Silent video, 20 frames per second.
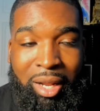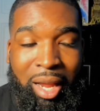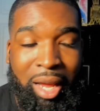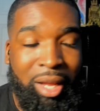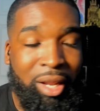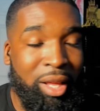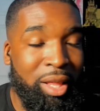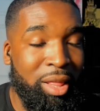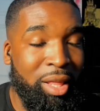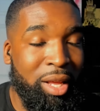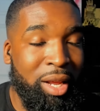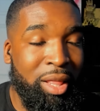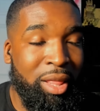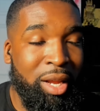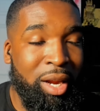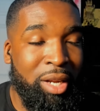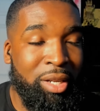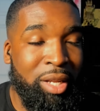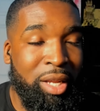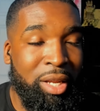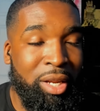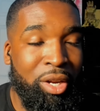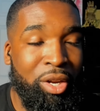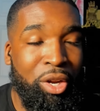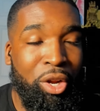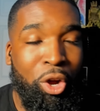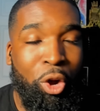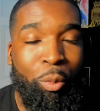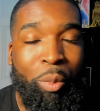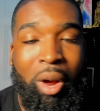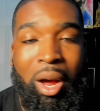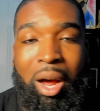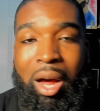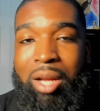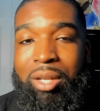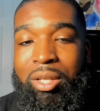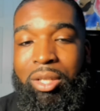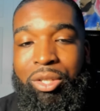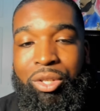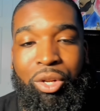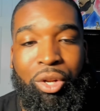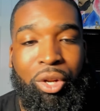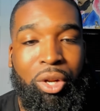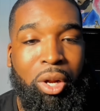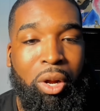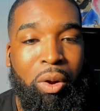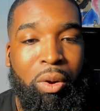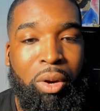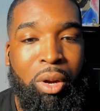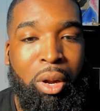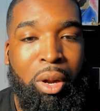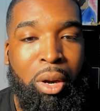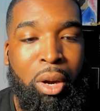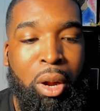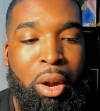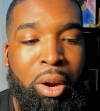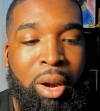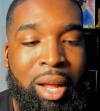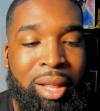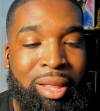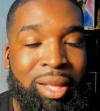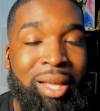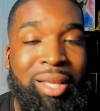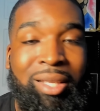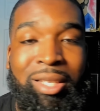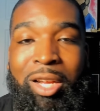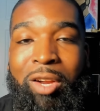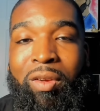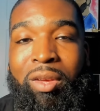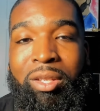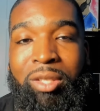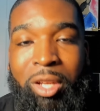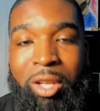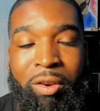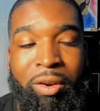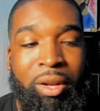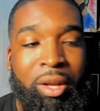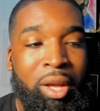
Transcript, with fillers: Like there, there's like no pauses, no no no nothing, etc. etc.